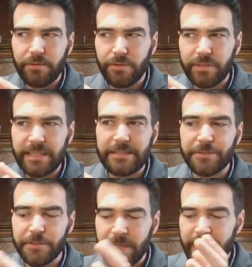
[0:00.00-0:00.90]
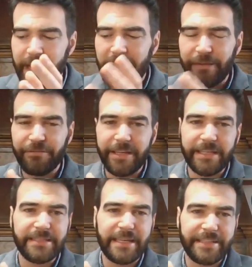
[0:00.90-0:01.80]
you need to have like
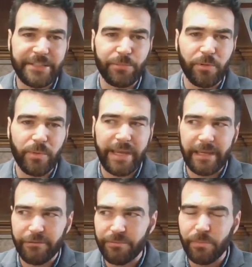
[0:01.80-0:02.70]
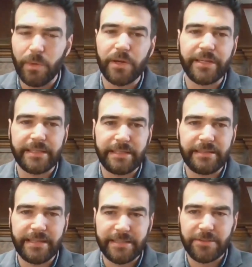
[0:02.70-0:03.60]
a tangible way of marketing
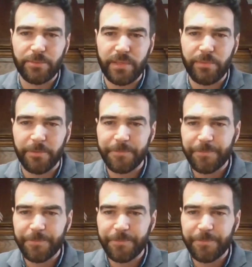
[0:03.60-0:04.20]
that to people.